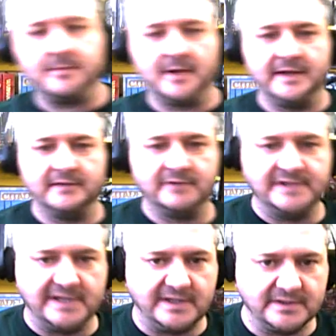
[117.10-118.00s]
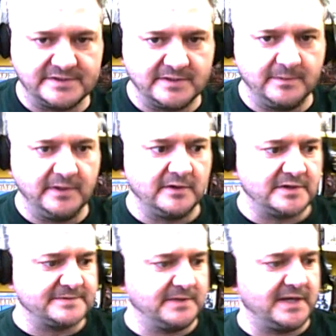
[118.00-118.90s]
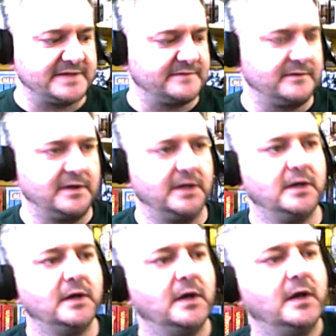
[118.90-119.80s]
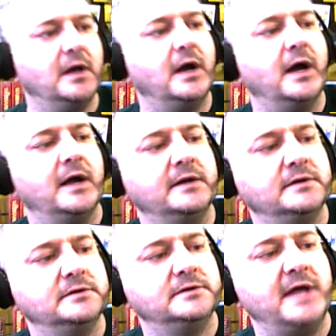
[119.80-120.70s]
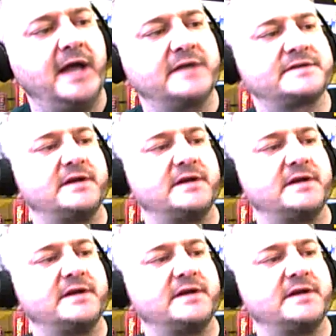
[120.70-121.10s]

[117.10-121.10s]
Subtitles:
to play the ridiculous shipping cost. We'll ask for it. Next,